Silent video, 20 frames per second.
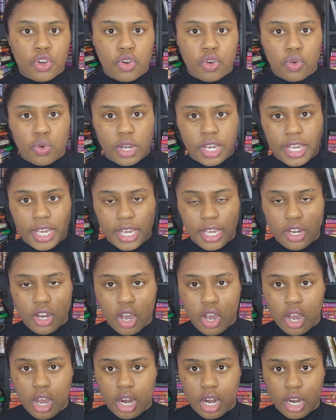Crooked
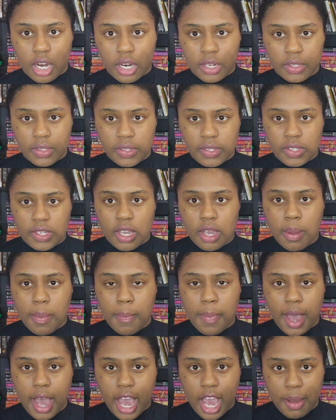Hearts
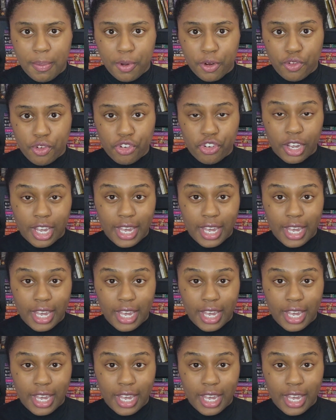by Patricia